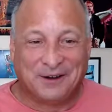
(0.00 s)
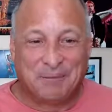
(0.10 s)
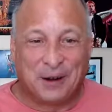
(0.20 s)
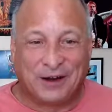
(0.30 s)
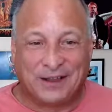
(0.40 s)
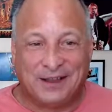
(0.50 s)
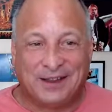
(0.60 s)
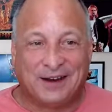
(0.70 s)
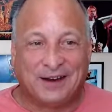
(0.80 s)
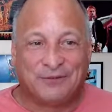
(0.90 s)
perky
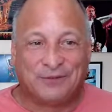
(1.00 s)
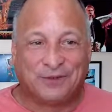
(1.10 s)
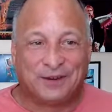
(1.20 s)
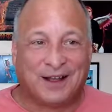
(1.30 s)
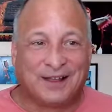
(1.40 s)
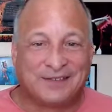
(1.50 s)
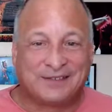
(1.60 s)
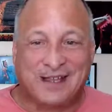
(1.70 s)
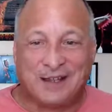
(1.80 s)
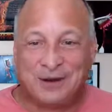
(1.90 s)
here for the
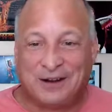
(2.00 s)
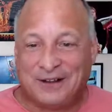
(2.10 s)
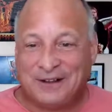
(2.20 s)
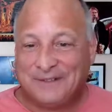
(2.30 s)
summer.